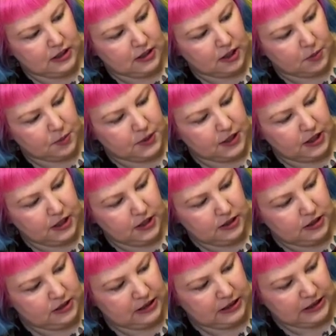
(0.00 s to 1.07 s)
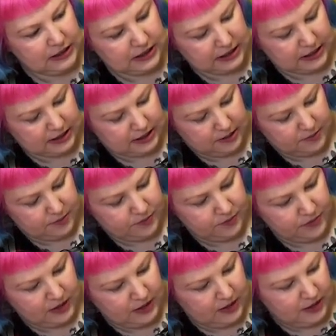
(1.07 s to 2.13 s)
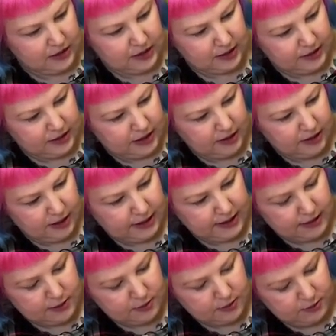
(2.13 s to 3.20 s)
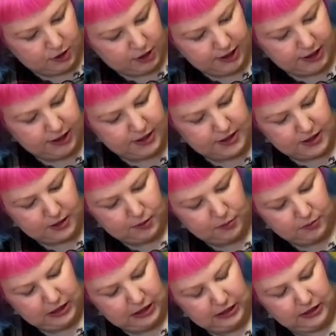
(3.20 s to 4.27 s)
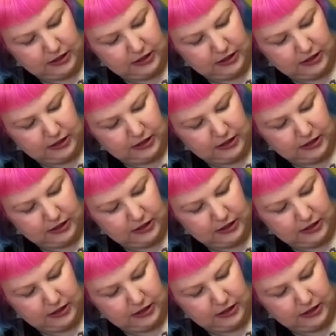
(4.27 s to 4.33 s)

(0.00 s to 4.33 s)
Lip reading: up here, and then I guess we've got here some